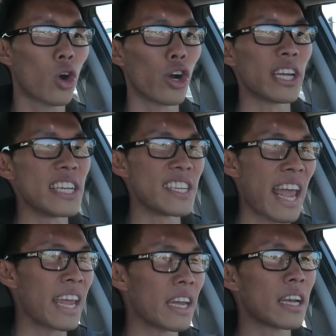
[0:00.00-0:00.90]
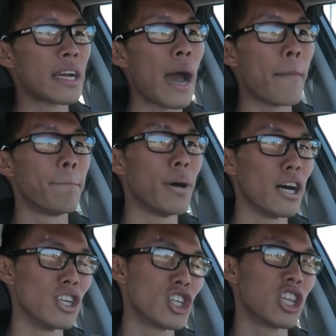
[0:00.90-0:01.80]
Corgis ain't got
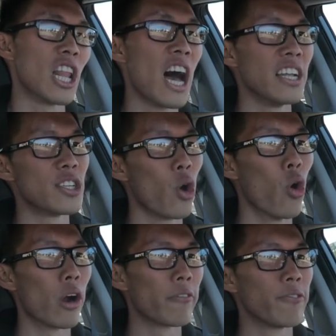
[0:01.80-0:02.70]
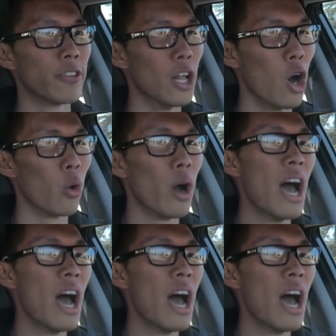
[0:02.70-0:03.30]
punchlines or flow.